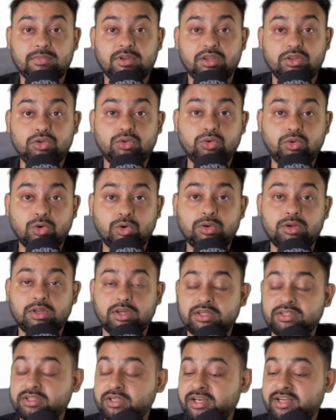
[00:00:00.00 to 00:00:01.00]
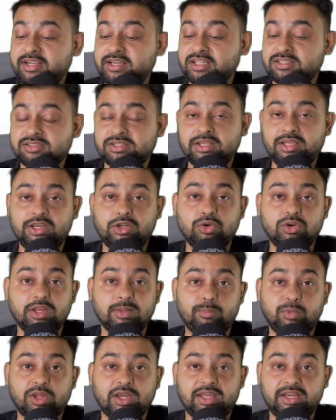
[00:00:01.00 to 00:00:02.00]
It doesn't need to
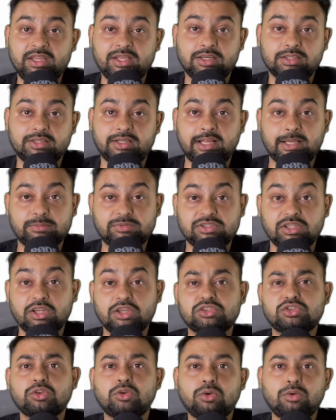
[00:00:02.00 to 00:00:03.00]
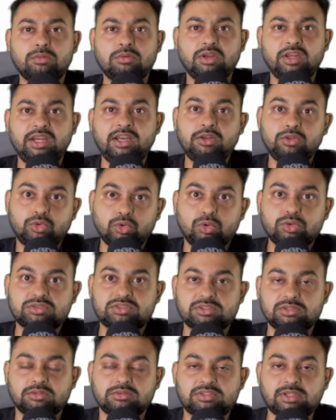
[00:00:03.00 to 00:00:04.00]
deploy any other apps. So in
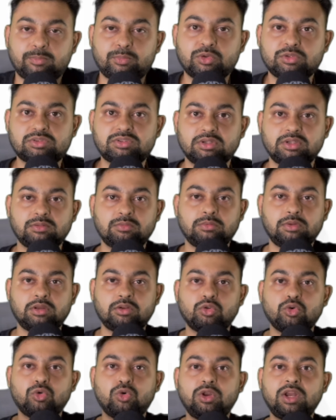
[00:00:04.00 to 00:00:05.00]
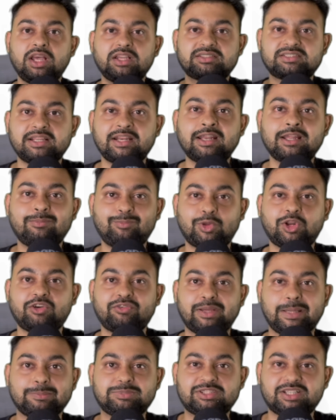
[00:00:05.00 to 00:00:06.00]
those, suppose Google has n number of
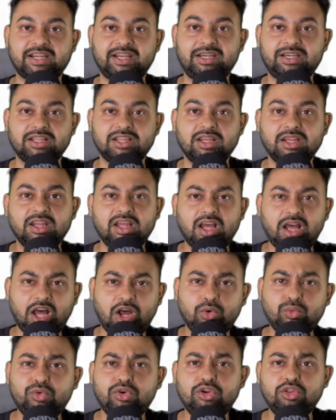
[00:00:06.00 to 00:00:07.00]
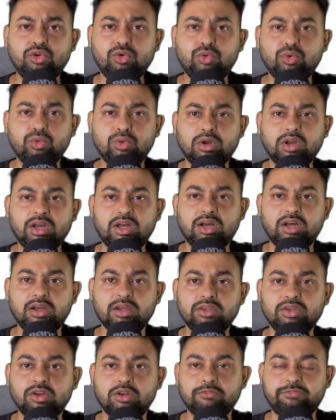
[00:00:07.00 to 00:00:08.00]
apps, right? How would you
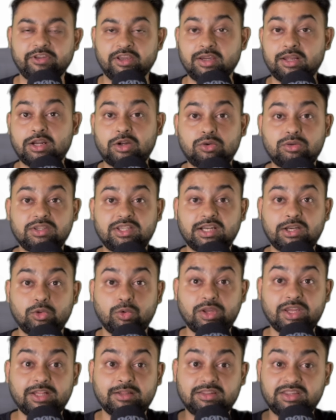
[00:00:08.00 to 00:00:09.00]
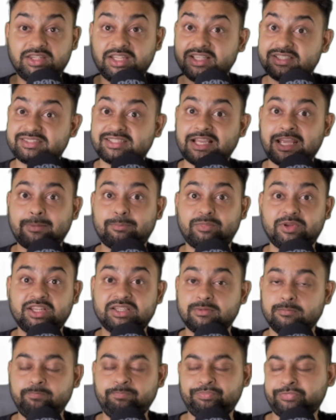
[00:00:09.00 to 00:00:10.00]
figure out that, okay, this app
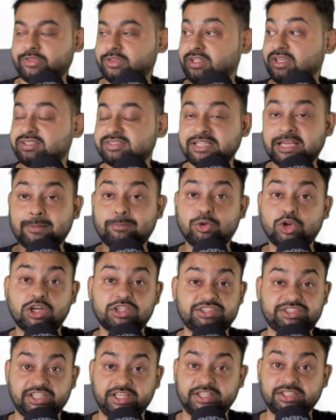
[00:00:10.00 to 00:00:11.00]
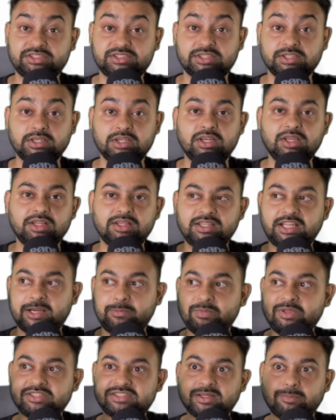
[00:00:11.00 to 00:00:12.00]
is this app got changed? That
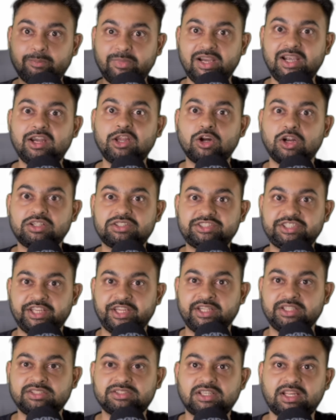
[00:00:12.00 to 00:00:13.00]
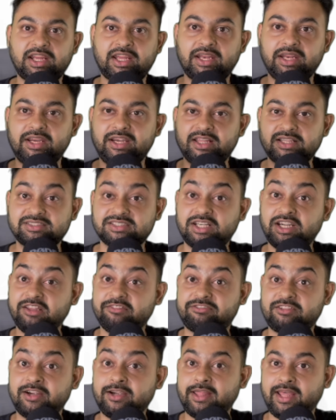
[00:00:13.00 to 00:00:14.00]
means the build got changed and it has a
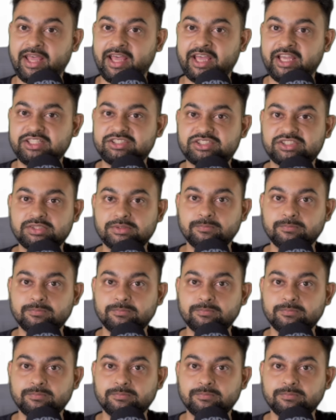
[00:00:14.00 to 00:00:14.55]
different hash.